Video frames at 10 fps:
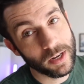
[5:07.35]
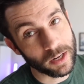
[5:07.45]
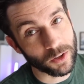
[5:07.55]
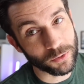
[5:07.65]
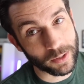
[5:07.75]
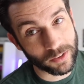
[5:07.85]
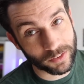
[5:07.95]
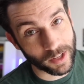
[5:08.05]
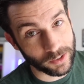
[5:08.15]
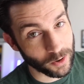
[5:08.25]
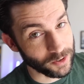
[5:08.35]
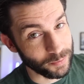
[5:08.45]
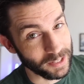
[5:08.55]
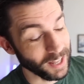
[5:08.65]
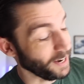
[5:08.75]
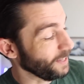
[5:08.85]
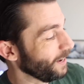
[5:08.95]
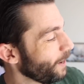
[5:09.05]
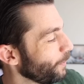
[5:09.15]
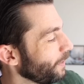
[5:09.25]
It also has this nice RGB lighting
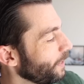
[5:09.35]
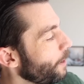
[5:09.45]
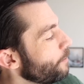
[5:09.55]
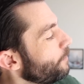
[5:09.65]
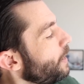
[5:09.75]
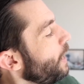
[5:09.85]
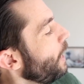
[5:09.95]
that I really love.